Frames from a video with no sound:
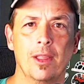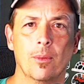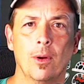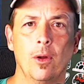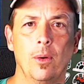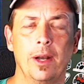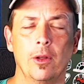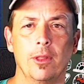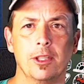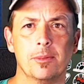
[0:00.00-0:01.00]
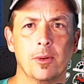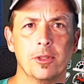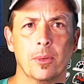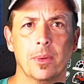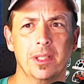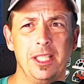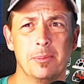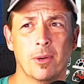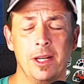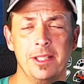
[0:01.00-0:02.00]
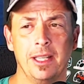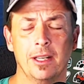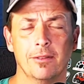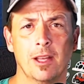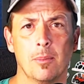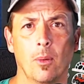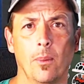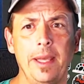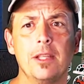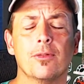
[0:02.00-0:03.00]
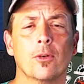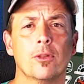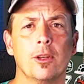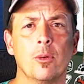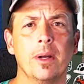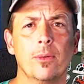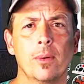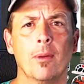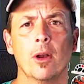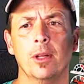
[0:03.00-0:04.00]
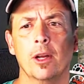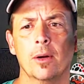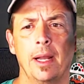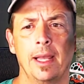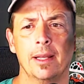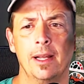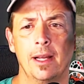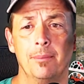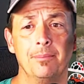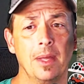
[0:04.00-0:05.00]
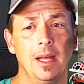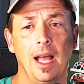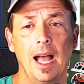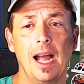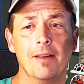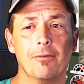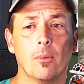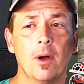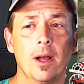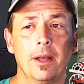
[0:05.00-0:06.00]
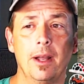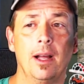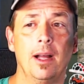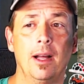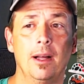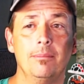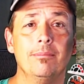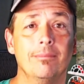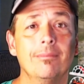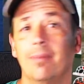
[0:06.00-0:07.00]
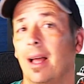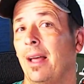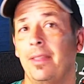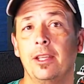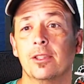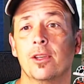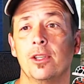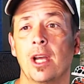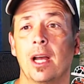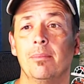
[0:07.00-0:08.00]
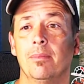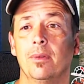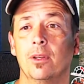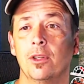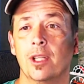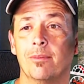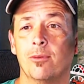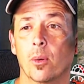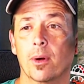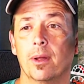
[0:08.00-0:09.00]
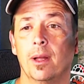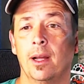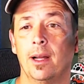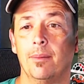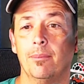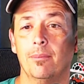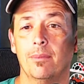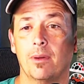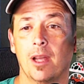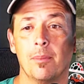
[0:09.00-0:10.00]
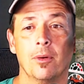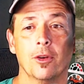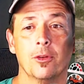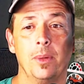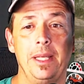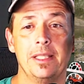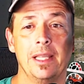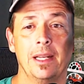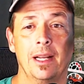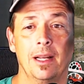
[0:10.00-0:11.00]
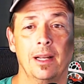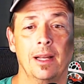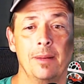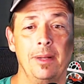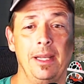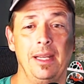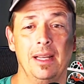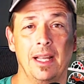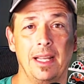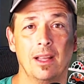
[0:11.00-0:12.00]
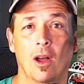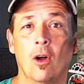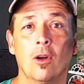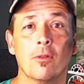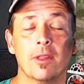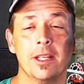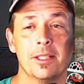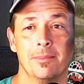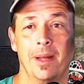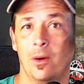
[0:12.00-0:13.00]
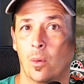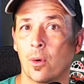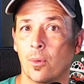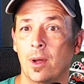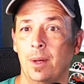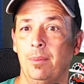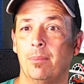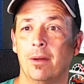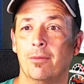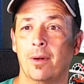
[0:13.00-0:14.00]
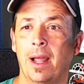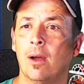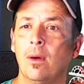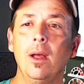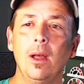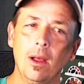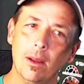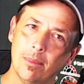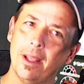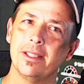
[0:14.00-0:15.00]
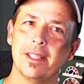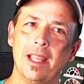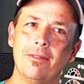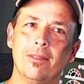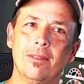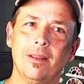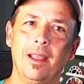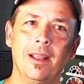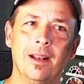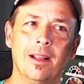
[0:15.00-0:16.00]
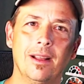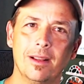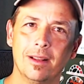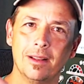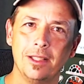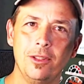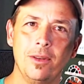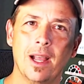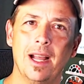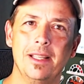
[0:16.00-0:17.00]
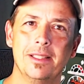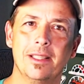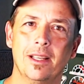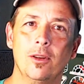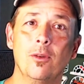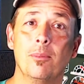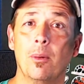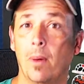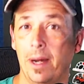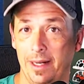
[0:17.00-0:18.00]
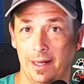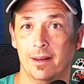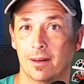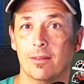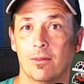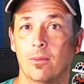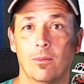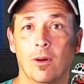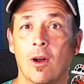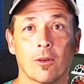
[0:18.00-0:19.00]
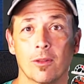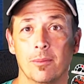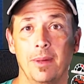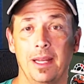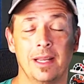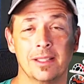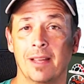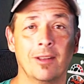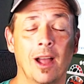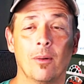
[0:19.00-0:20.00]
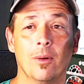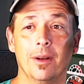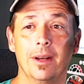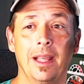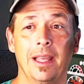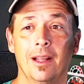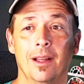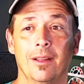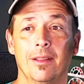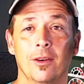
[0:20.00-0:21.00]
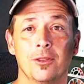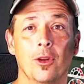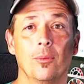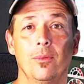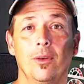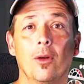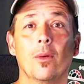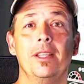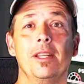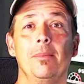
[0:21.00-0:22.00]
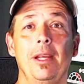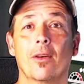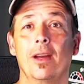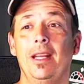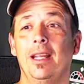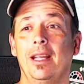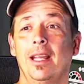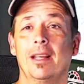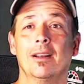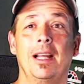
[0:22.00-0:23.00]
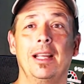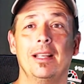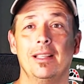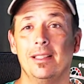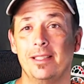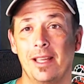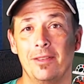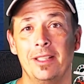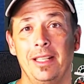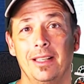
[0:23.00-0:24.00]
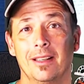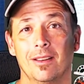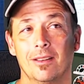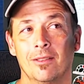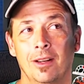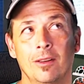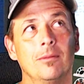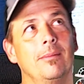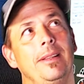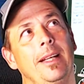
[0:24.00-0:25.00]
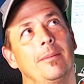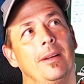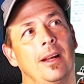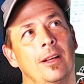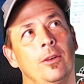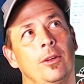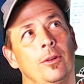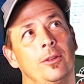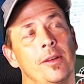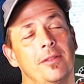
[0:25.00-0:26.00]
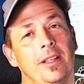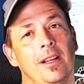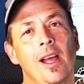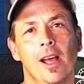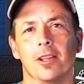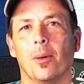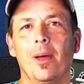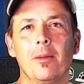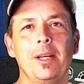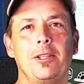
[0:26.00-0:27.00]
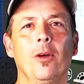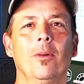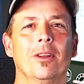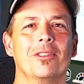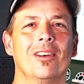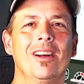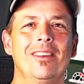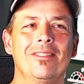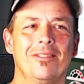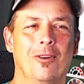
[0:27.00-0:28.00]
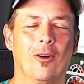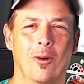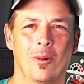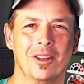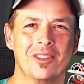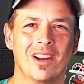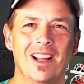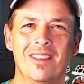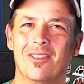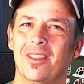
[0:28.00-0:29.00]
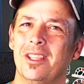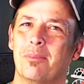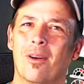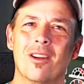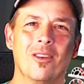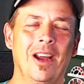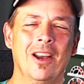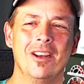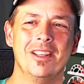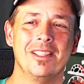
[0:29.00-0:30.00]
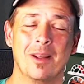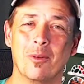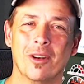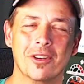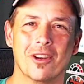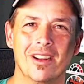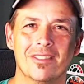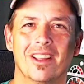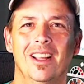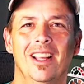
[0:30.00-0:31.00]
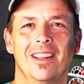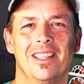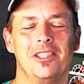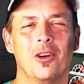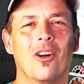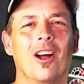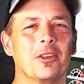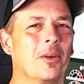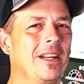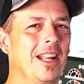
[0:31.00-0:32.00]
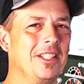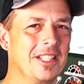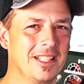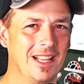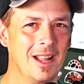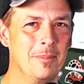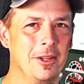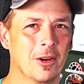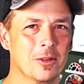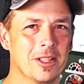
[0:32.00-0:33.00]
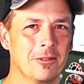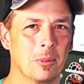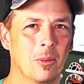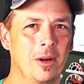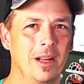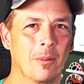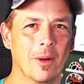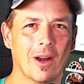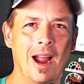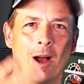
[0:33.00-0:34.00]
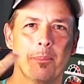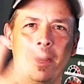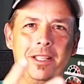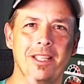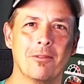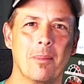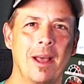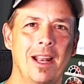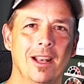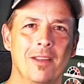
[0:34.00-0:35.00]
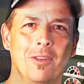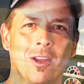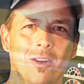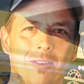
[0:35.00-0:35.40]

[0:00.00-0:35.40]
road. I know that's supposed to release pricing in a couple weeks for the 23 model year, and um, I for one. Uh, I think it's a good job. Good job, Ford. Um, couple little tweaks and uh, I'd be like all over this and might order one. But for now, play it safe and uh, let you guys uh, who've been waiting longer than me because I've got one and uh, there's no no reason to be greedy and get like 17. Well, damn, I could do 17. So whether it be two-wheel drive, four-wheel drive, or this Bronco Heritage I'm going to drive, this is your All Terrain Nation. I've been your host, David Boyd, and we're out. Peace, everybody. Love y'all.